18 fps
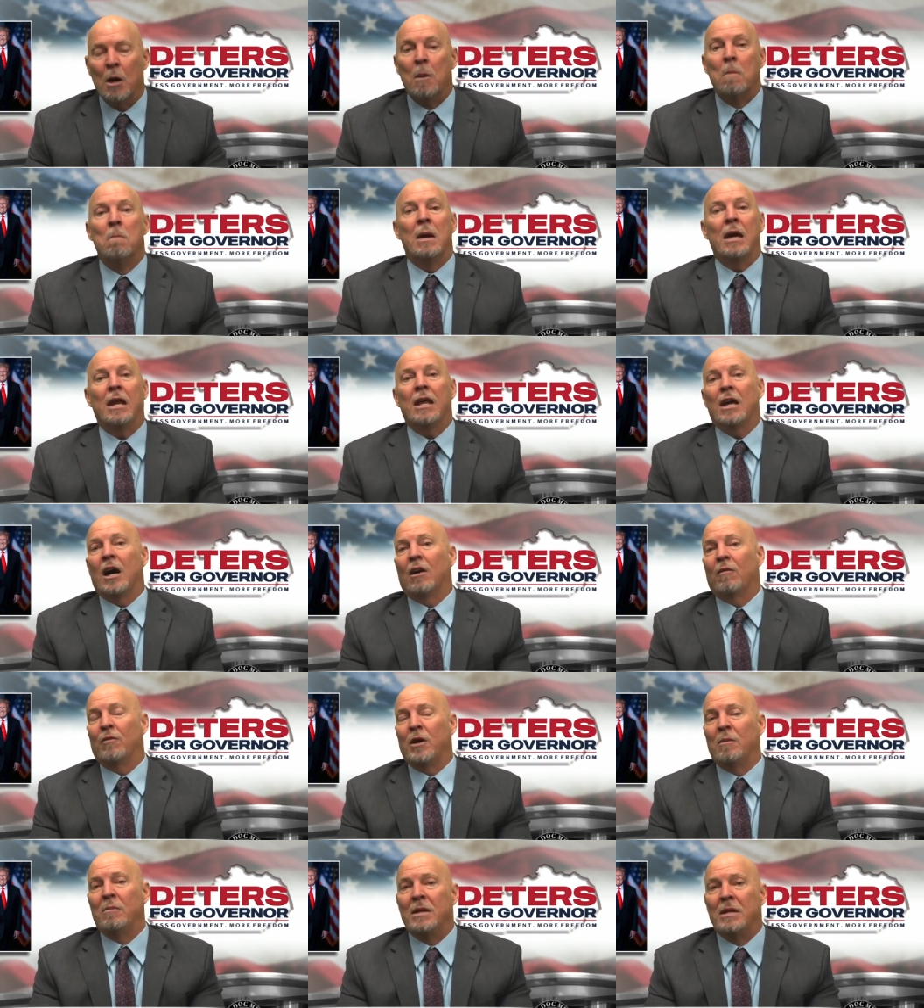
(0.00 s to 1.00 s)
Many of
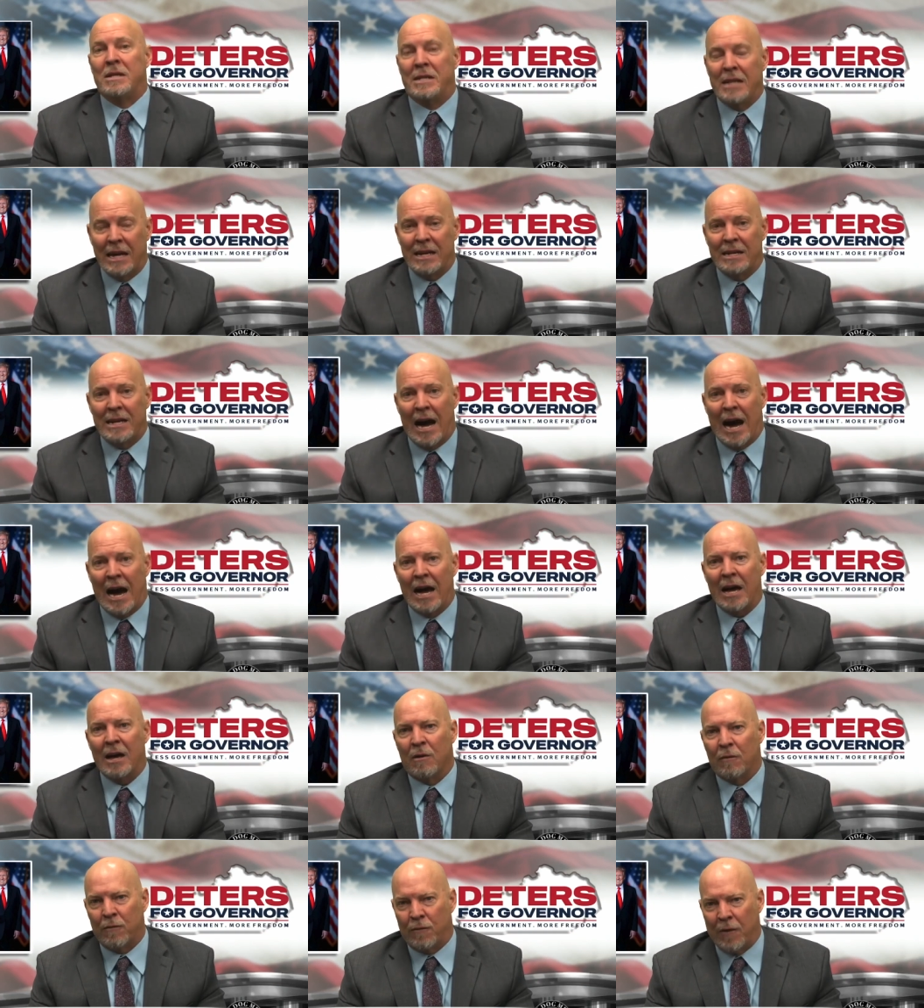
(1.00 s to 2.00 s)
them did die
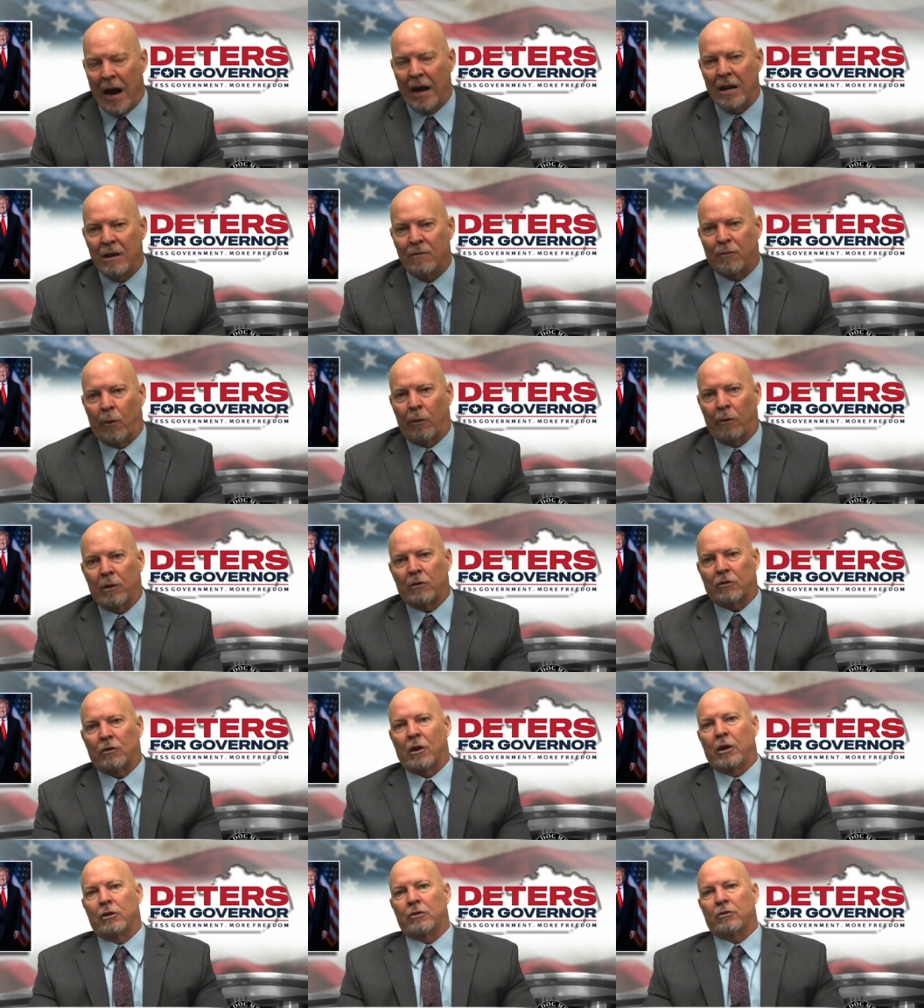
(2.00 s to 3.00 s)
fighting for this
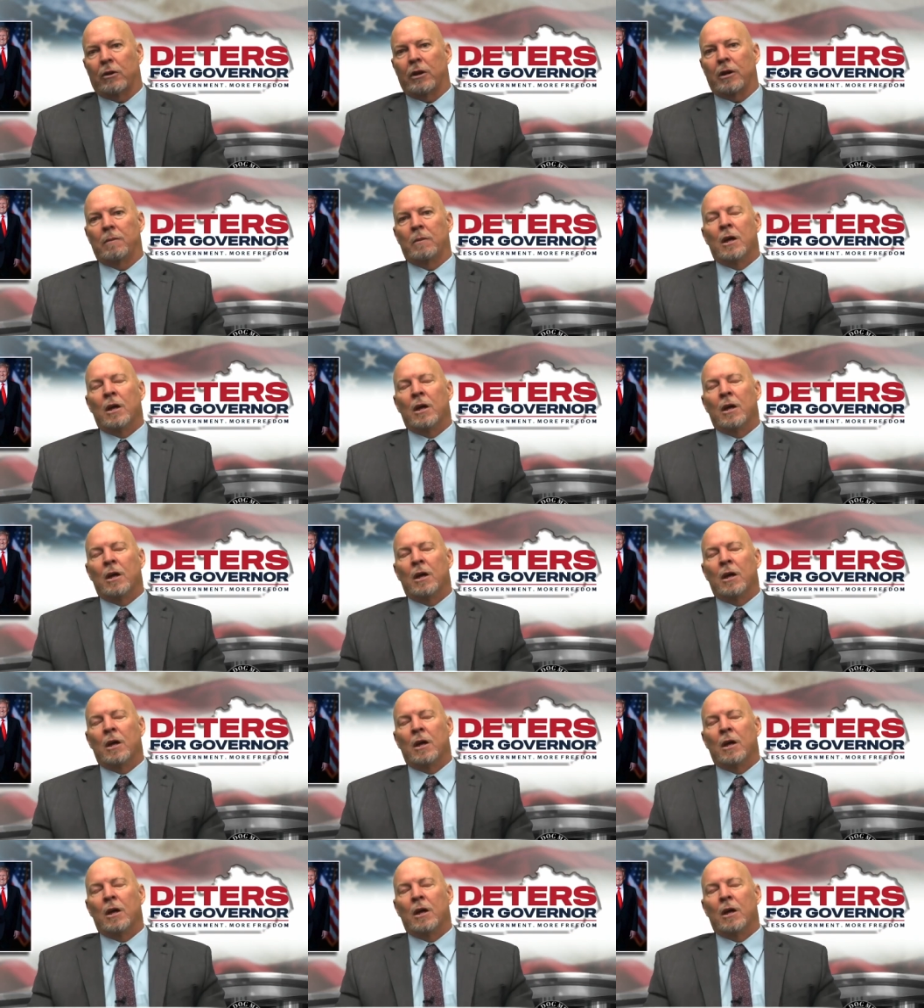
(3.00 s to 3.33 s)
country.